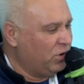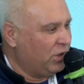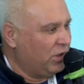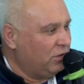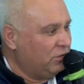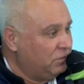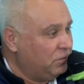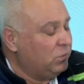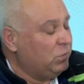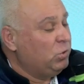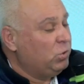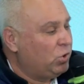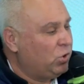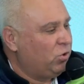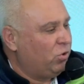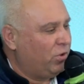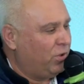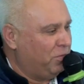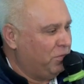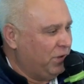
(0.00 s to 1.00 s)
we all are
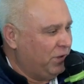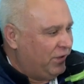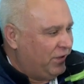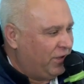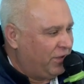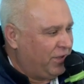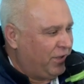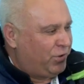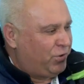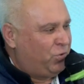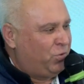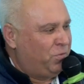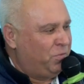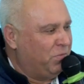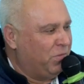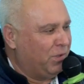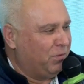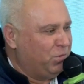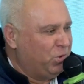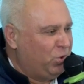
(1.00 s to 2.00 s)
growing and
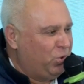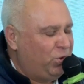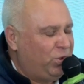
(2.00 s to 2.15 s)
extending.